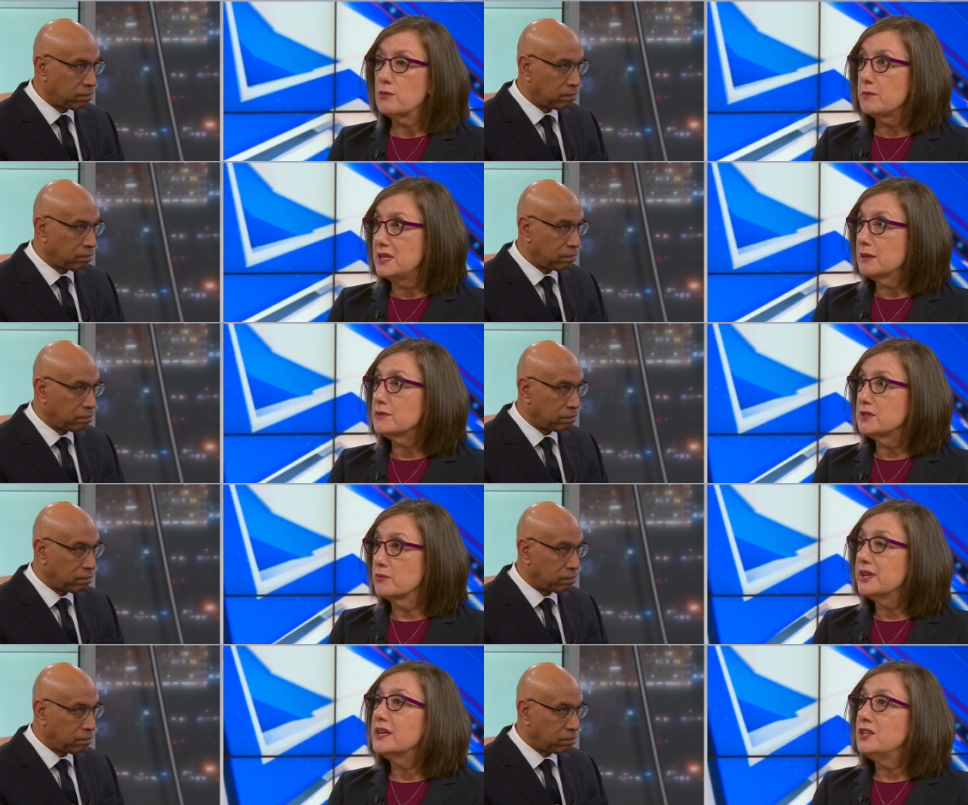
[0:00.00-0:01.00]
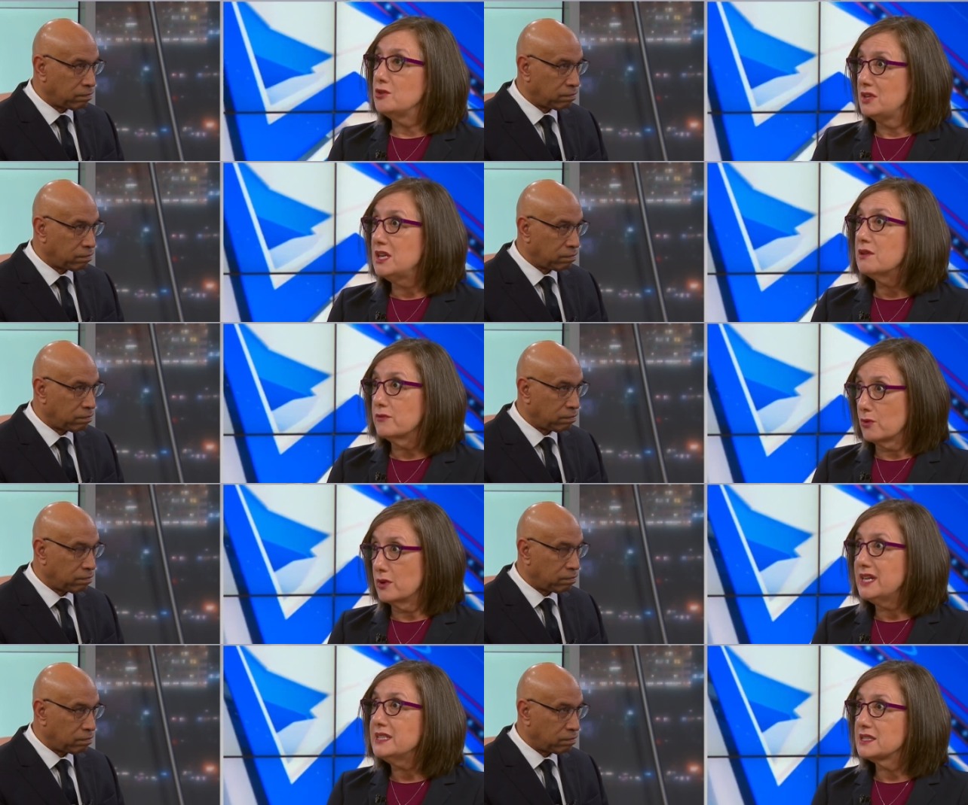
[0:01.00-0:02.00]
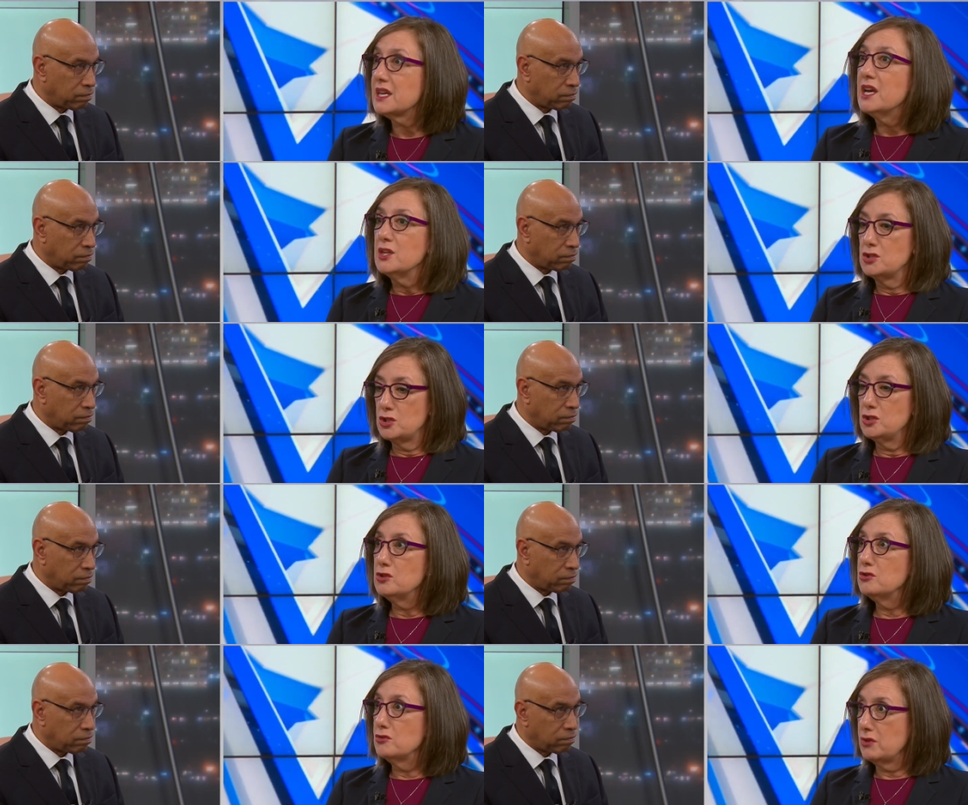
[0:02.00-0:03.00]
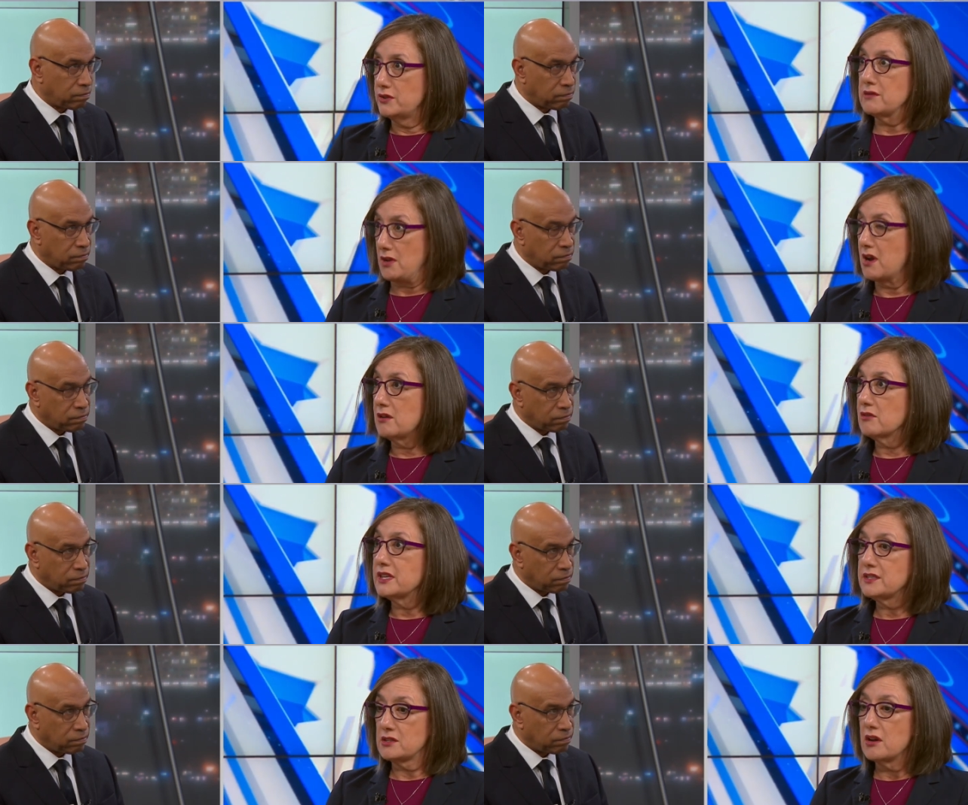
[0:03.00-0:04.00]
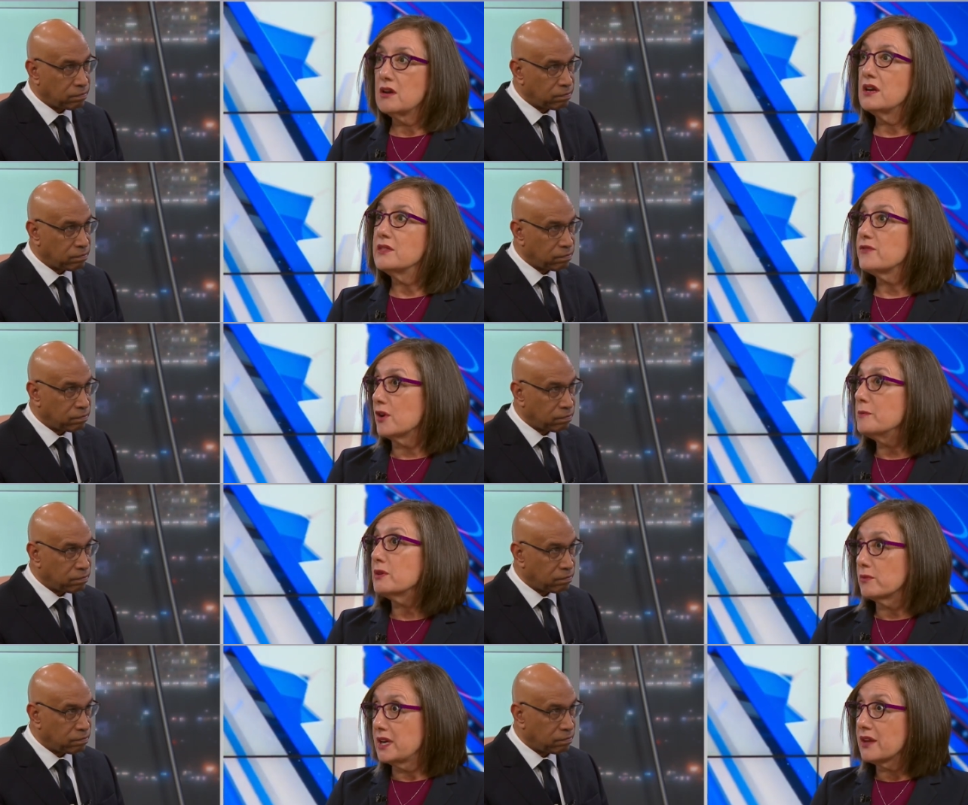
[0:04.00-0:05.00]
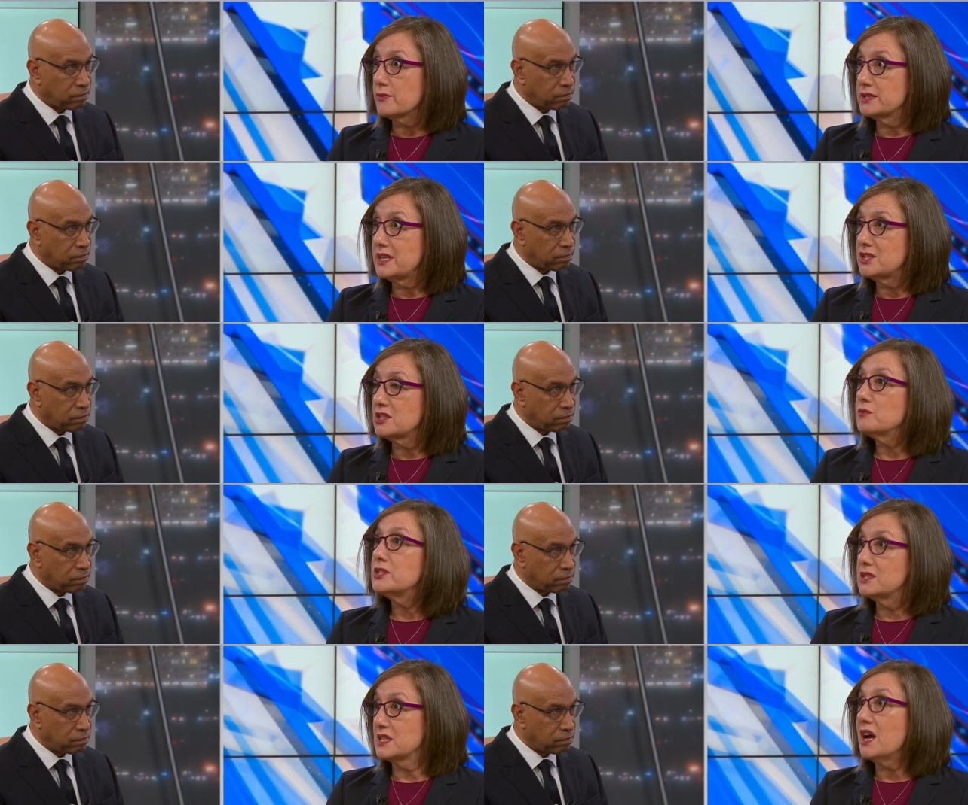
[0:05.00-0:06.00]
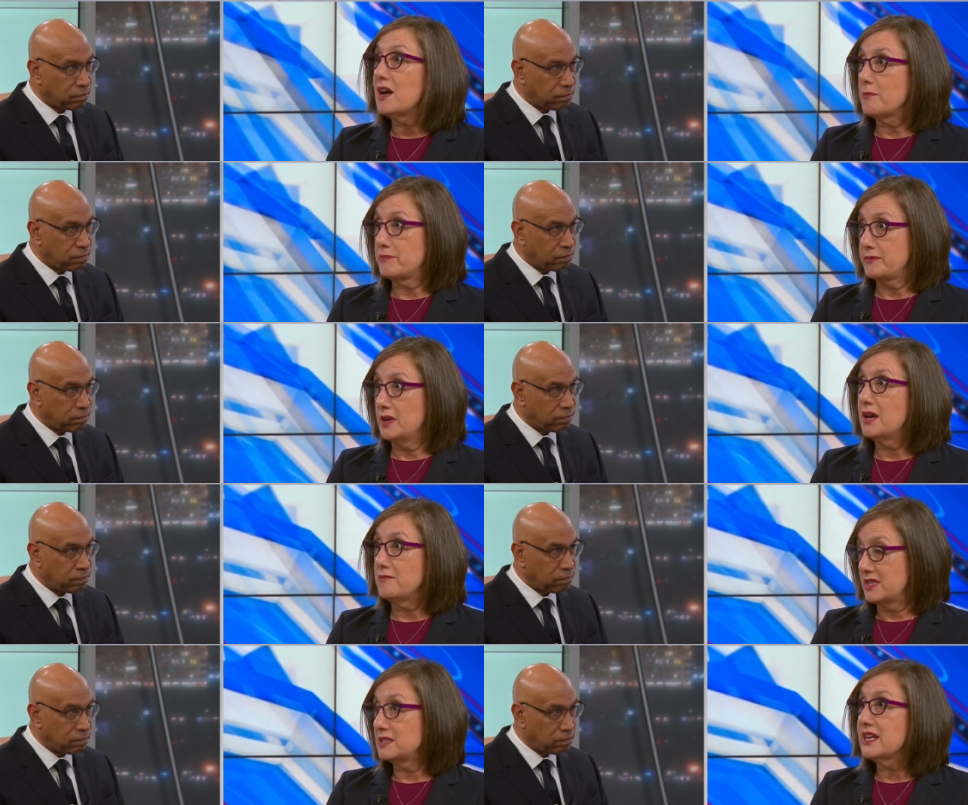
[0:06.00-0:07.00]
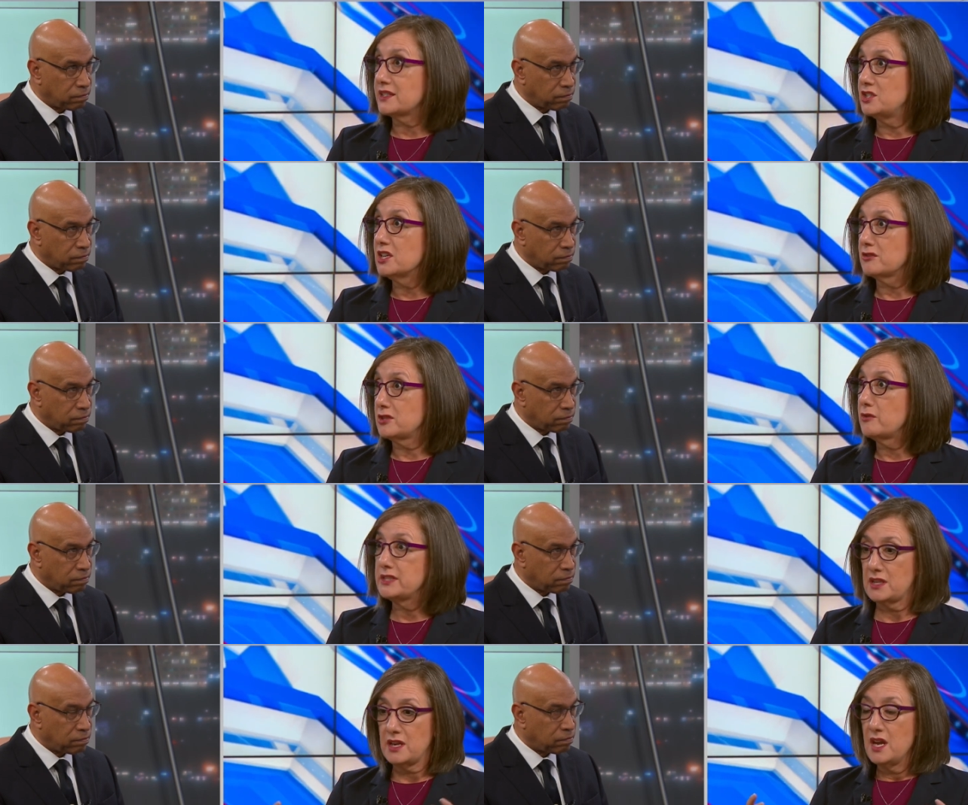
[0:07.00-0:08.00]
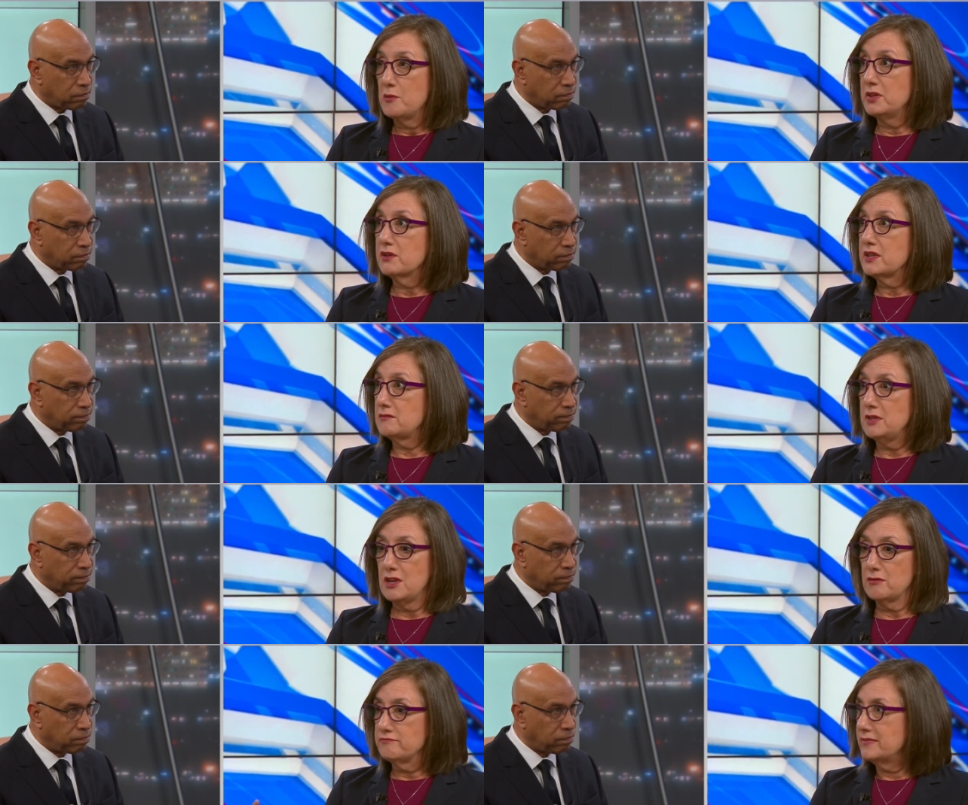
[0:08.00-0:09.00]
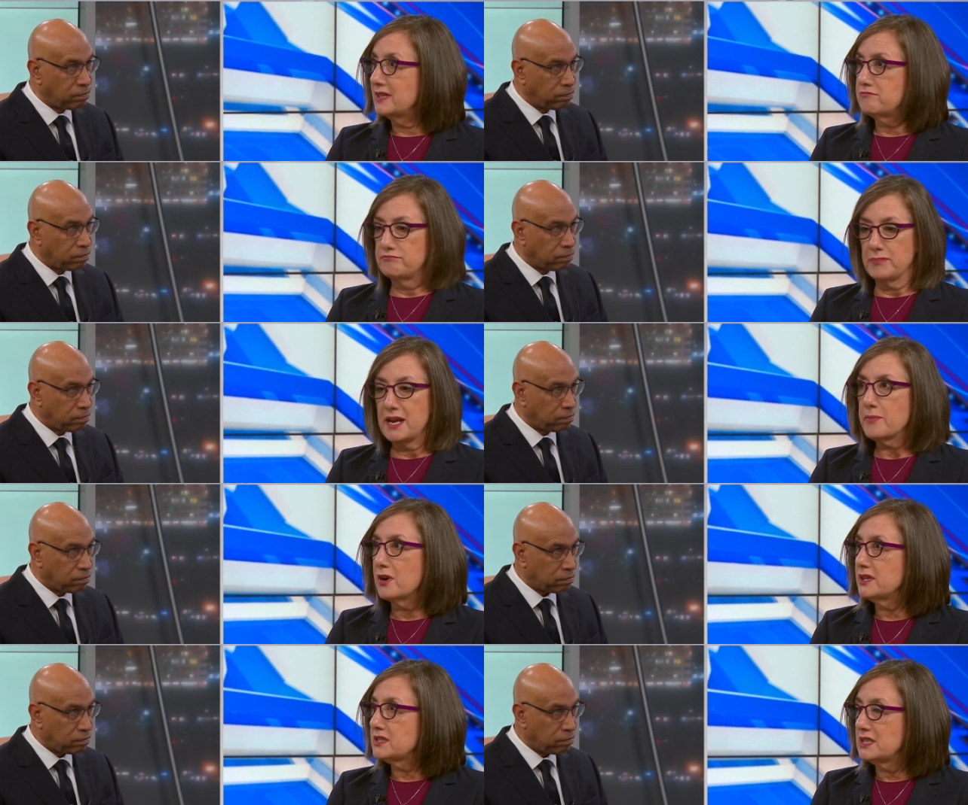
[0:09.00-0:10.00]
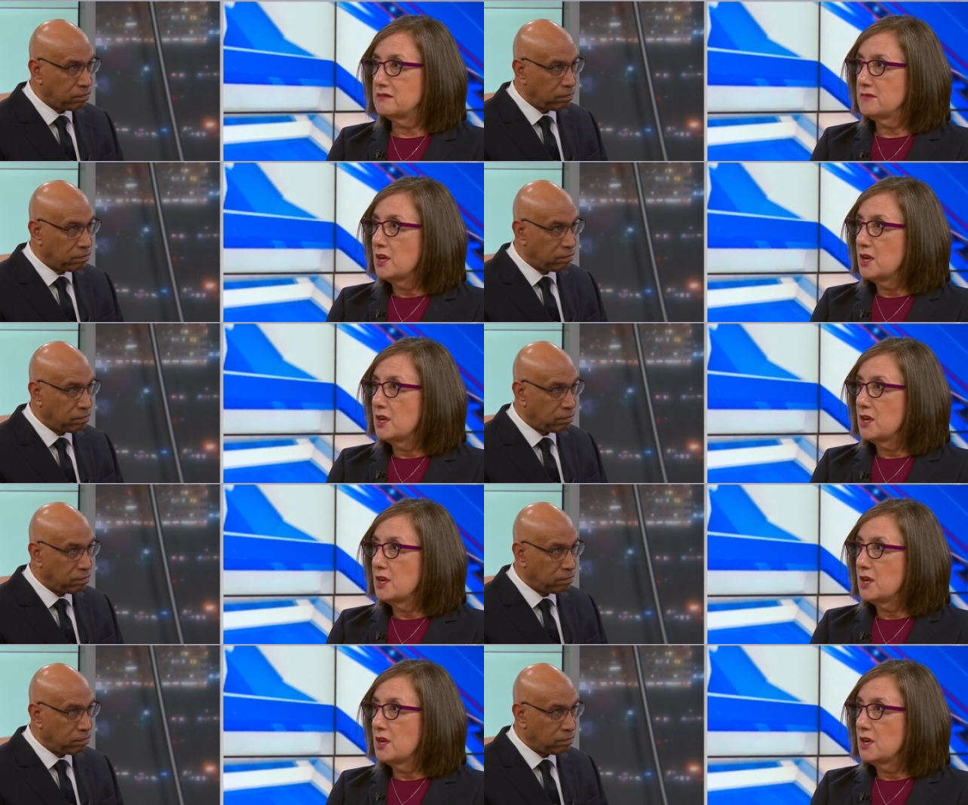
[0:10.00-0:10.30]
Speaker 1: will be able to bring a unique voice to Congress on the Farm Bill reauthorization, which is up um, this next year. So it's a bill that, you know, bipartisan